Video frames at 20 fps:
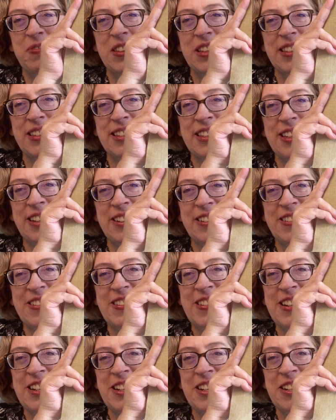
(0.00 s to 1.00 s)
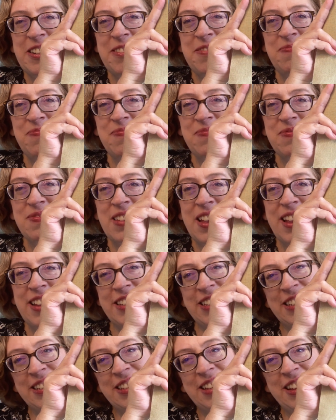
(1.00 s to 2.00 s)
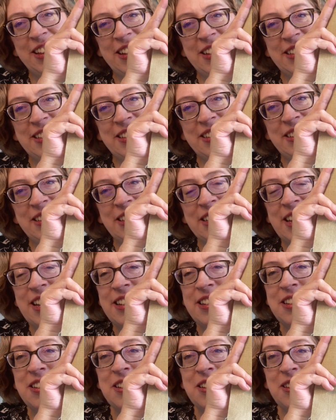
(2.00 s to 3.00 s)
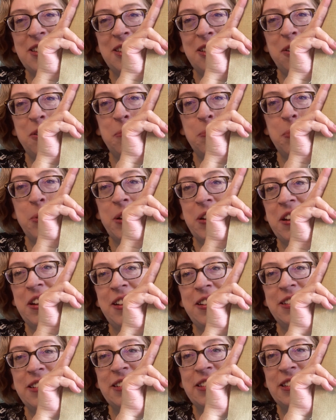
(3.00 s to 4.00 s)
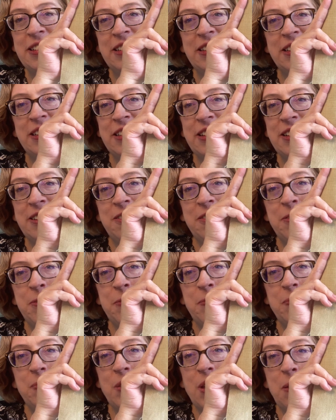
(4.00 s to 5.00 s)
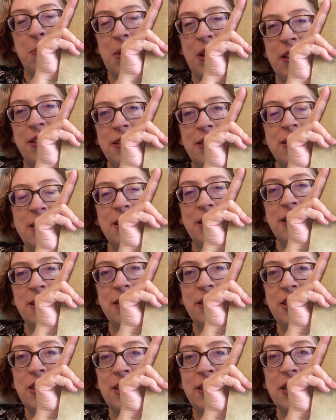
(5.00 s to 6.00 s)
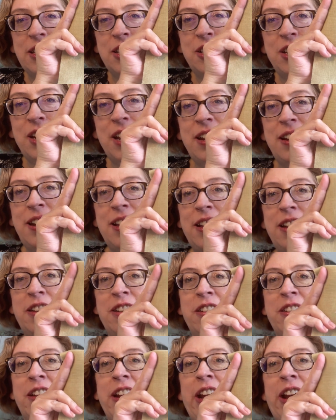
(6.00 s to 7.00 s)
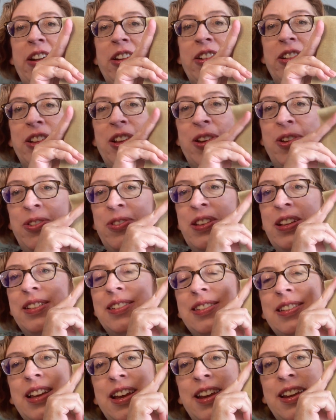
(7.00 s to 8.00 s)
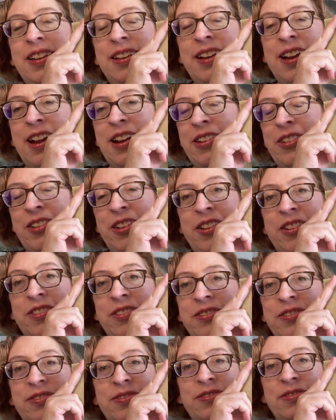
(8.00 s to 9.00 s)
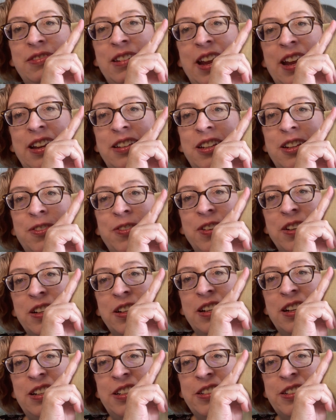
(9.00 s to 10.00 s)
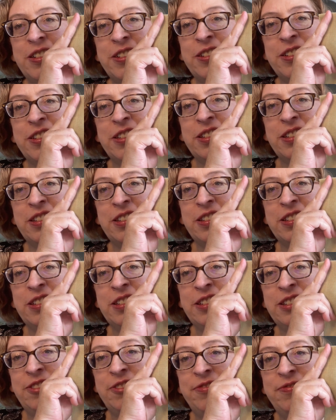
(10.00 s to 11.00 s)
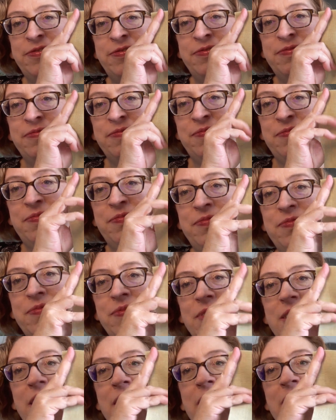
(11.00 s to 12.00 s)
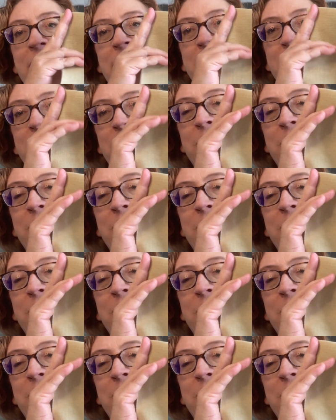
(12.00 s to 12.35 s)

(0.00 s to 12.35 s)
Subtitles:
So I just think it's just so pretty. I mean, just the shading in her hair alone, that's like, I don't know, 8 different colors. And the